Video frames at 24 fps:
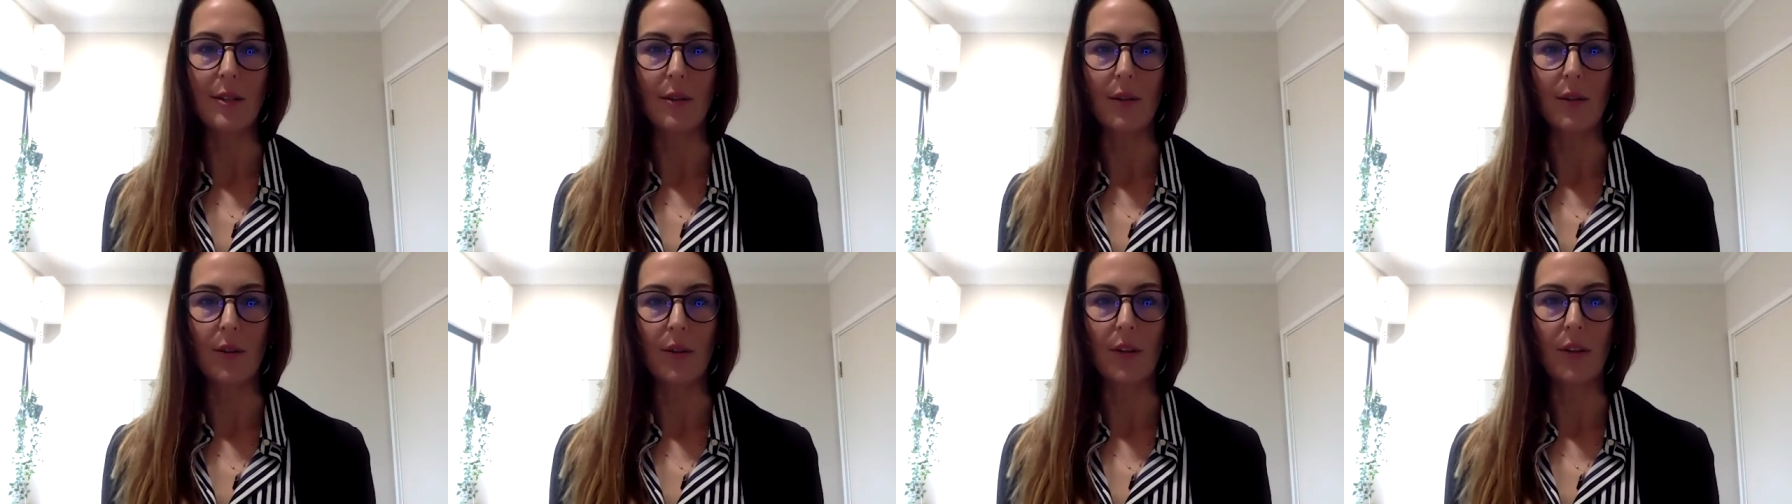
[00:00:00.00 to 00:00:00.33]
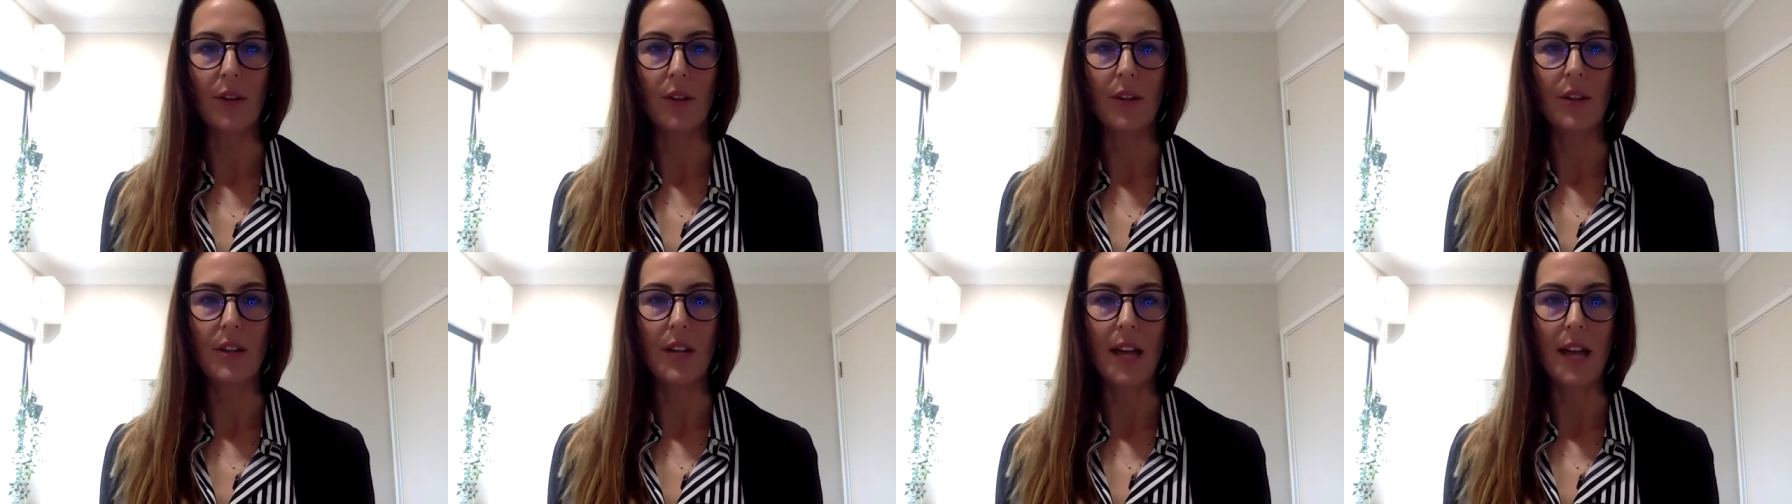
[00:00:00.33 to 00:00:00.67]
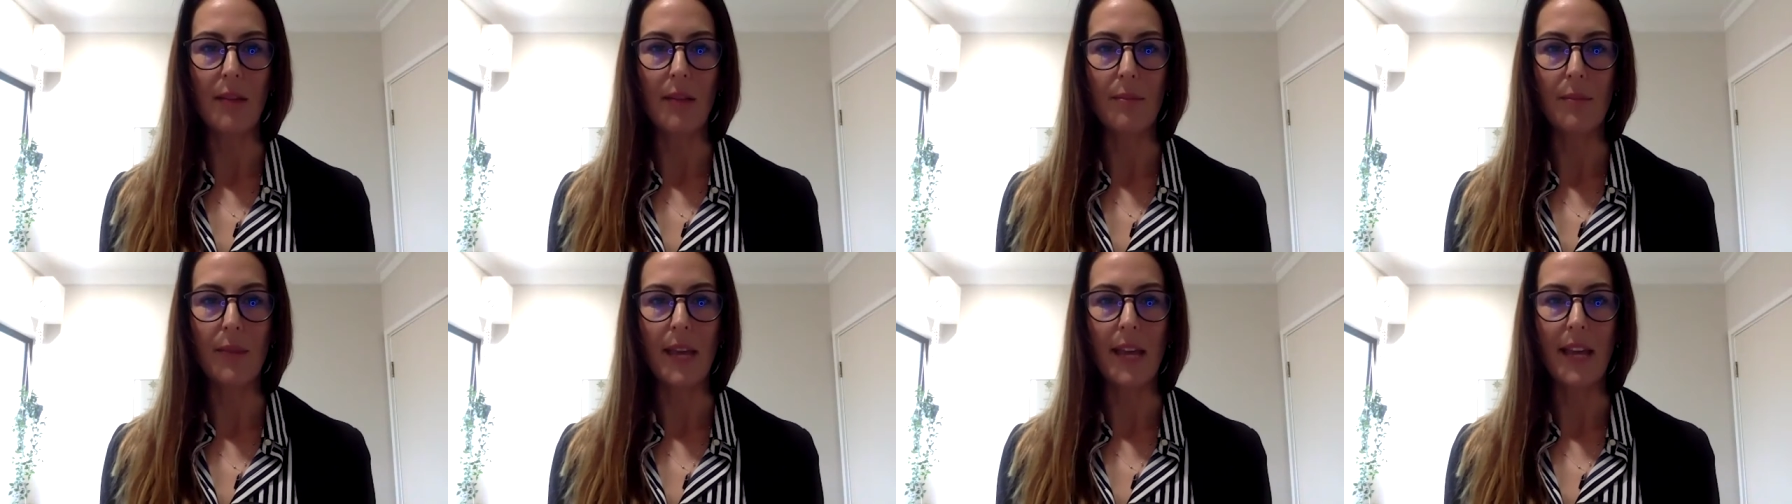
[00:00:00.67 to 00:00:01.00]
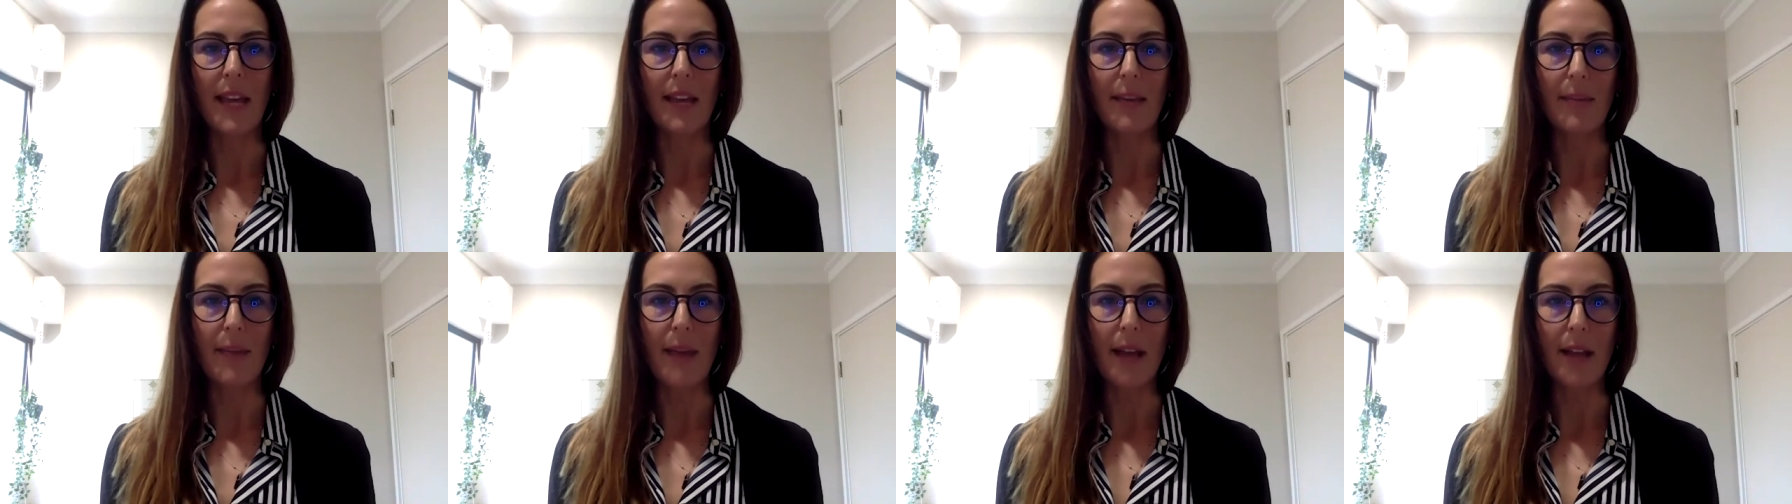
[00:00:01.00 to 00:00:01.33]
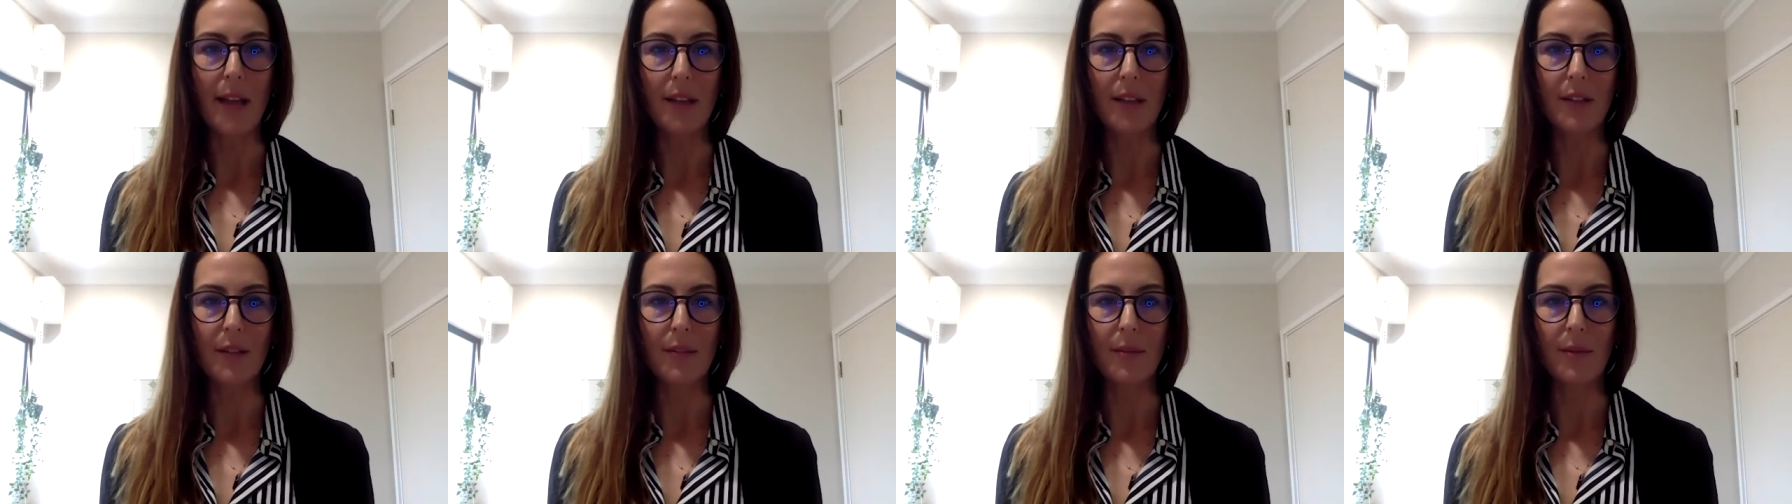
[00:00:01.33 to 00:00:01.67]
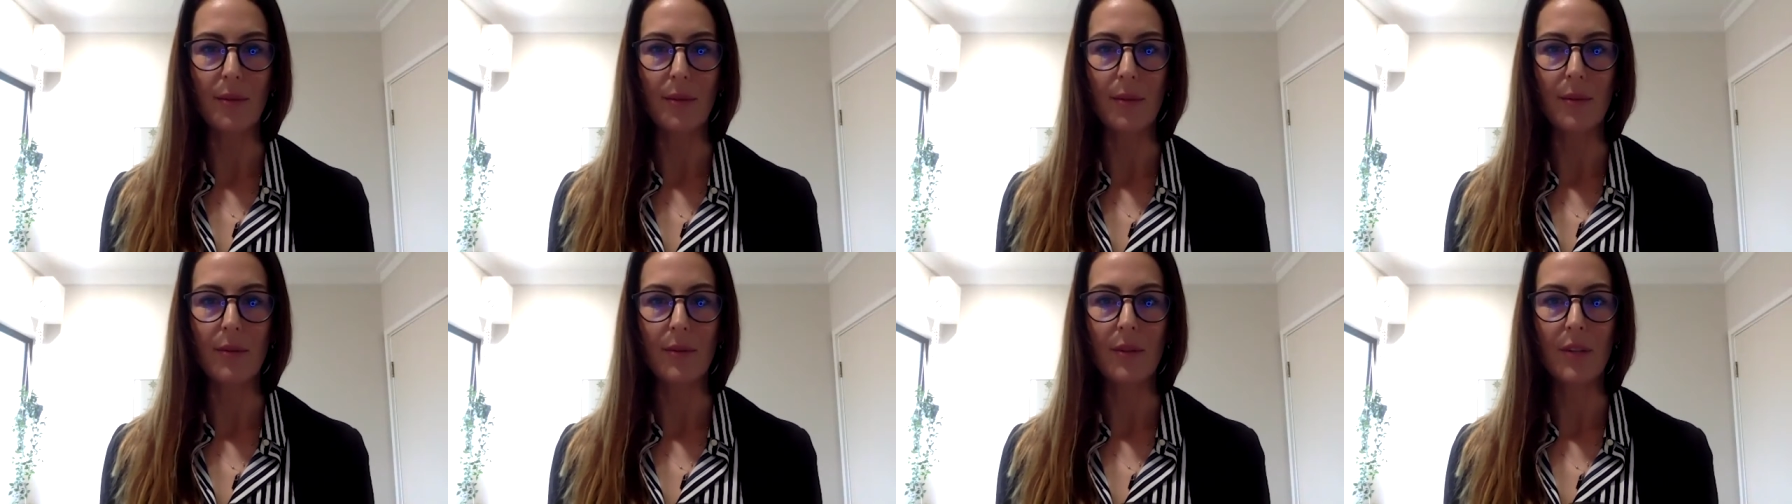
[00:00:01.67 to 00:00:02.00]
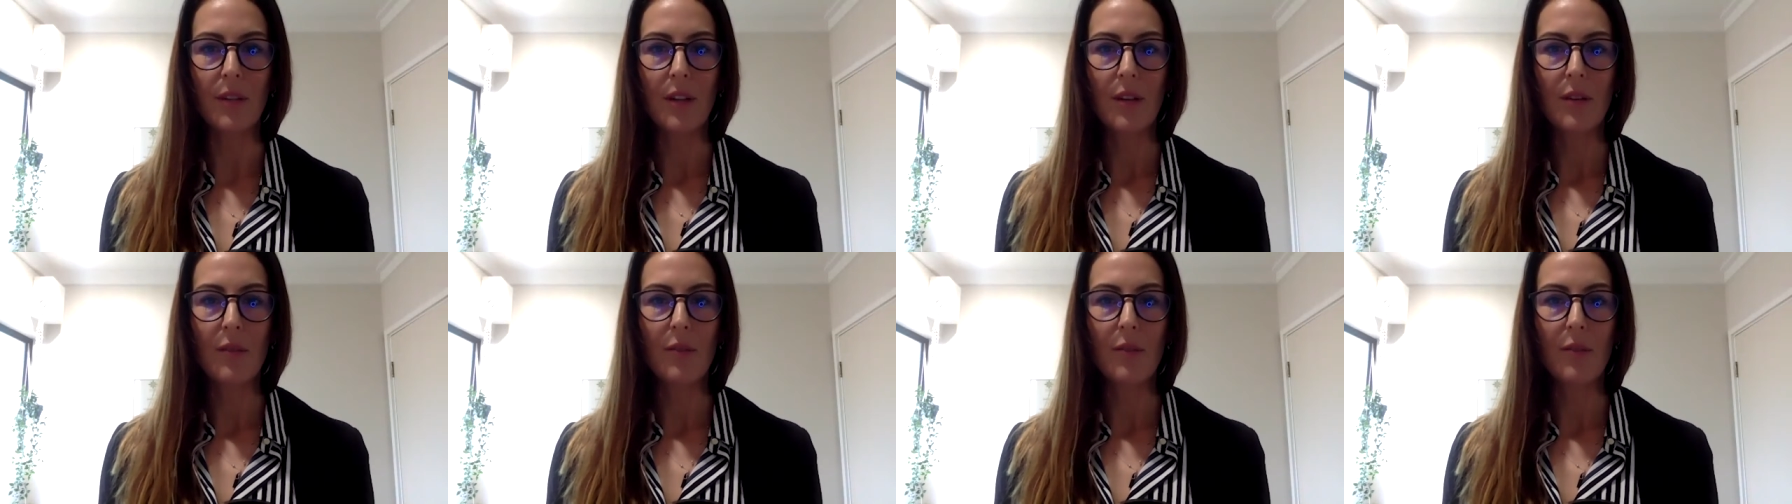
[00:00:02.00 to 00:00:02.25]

good and be palatable